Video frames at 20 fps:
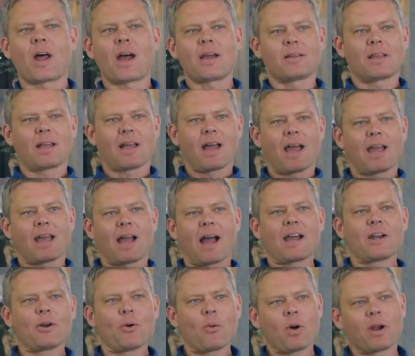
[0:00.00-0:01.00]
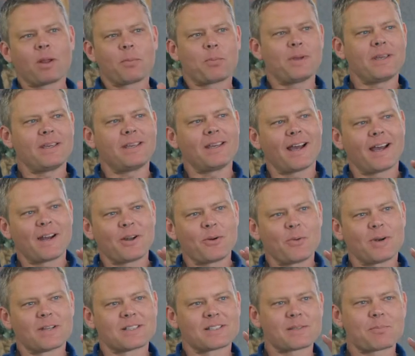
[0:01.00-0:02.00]
I, I, I don't want to be. I don't
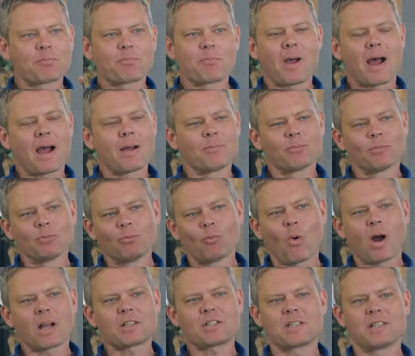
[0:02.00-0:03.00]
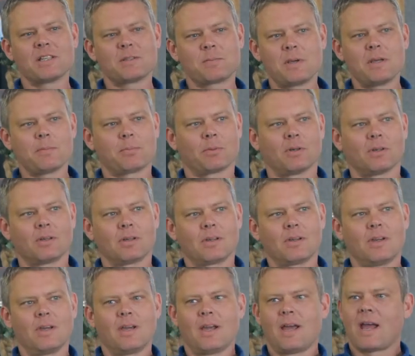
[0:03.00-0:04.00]
want to. I'm watching these people,
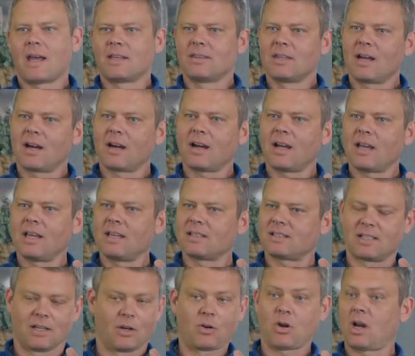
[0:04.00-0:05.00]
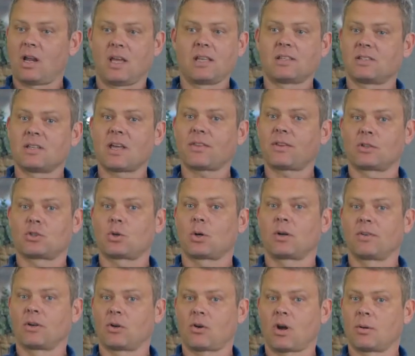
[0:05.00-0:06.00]
and they're it's incredible. It's nothing
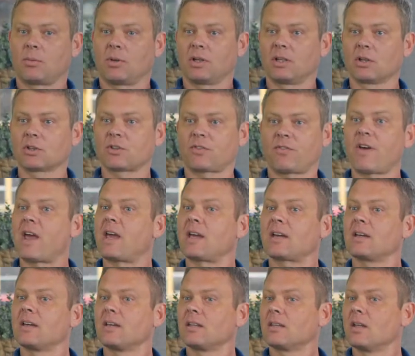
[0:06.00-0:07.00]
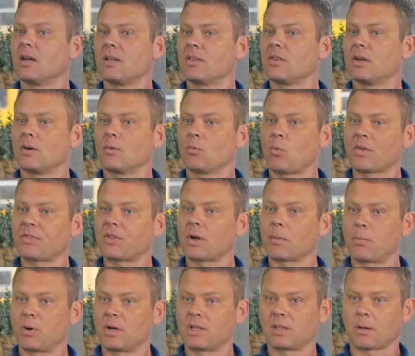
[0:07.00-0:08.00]
short of incredible. It looks fake. The, right. the, what they're
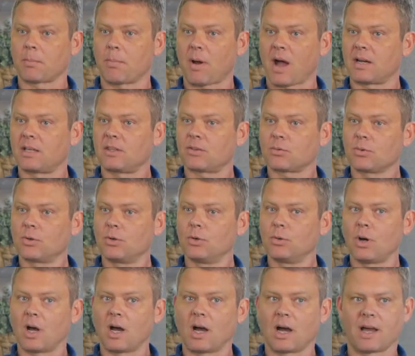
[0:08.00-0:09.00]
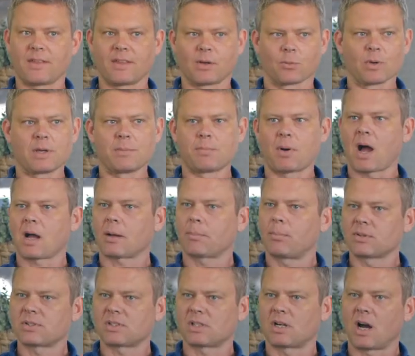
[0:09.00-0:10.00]
putting their body through. Uh, I think Reebok right.
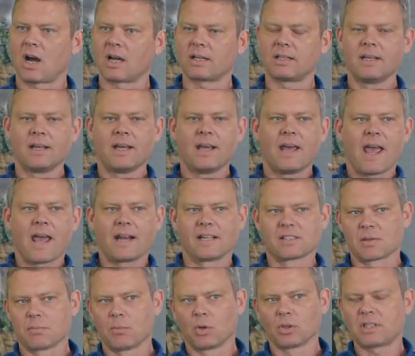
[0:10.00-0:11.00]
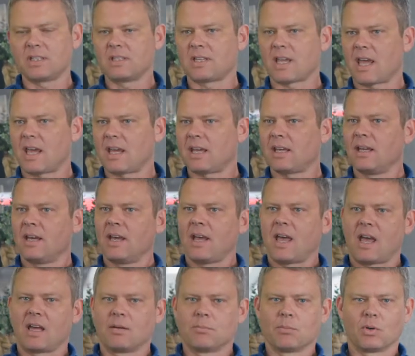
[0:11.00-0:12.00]
puts it on, and it's a multi-day
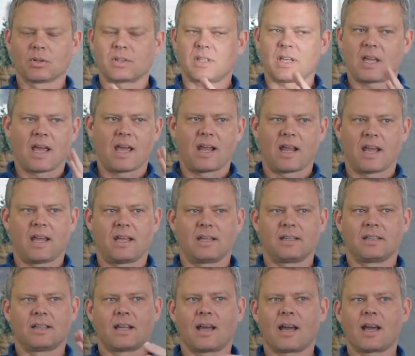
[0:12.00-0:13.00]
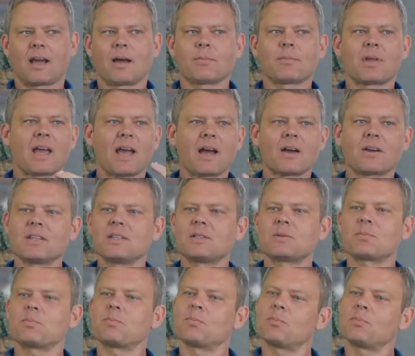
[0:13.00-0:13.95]
and multi. Right. And, and, I'm like, how can these?